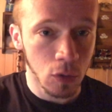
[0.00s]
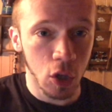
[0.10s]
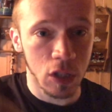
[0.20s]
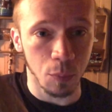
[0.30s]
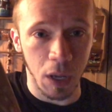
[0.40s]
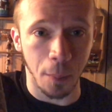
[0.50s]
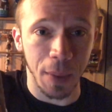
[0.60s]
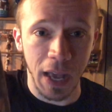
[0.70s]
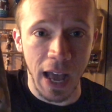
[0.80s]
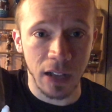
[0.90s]
Looks like a
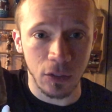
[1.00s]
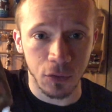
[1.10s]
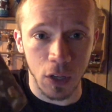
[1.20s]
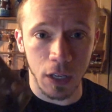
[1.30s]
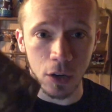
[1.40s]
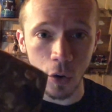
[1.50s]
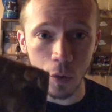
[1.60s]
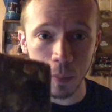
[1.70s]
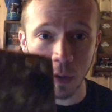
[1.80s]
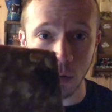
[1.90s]
big ass fucking
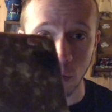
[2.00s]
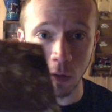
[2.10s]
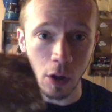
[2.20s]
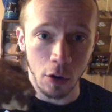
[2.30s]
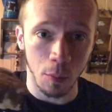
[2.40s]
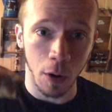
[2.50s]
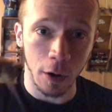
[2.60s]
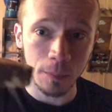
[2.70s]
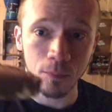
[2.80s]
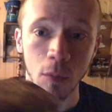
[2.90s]
oatmeal
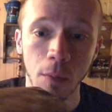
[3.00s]
Larabar.